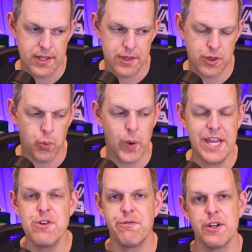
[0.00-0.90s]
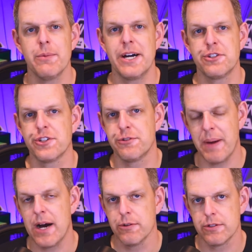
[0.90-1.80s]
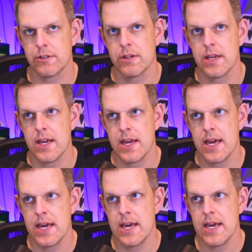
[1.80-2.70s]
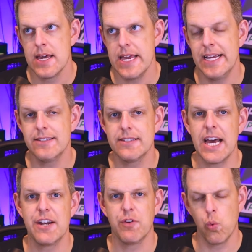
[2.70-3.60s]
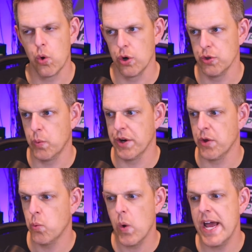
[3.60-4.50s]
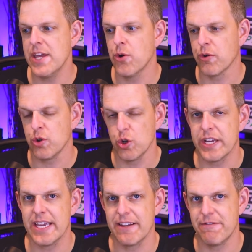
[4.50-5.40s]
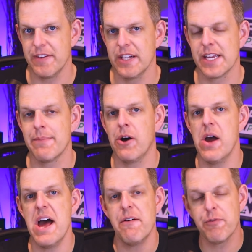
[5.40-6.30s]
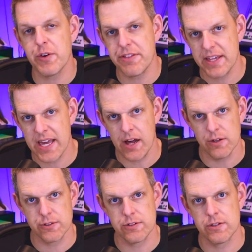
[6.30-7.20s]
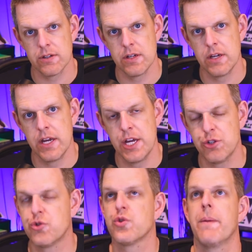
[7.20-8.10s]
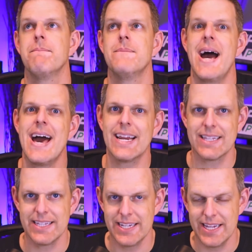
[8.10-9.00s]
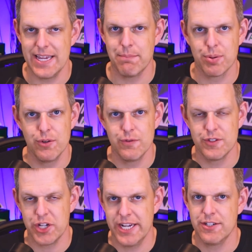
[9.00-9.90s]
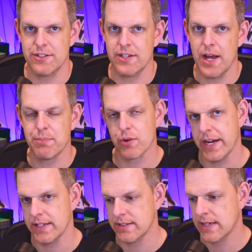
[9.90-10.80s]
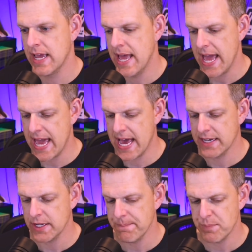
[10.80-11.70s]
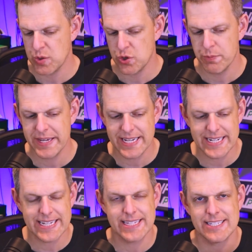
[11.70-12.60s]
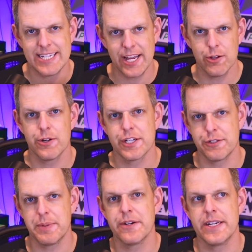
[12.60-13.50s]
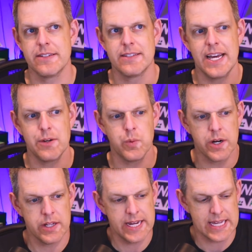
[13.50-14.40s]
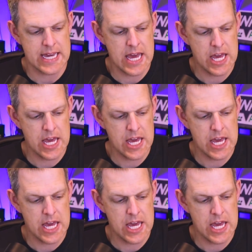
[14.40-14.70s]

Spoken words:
the way you feel about your spouse inside of a world where the way you're looking and feeling about everything else dramatically improves, changes, and upgrades. And you begin to get this tailored experience where like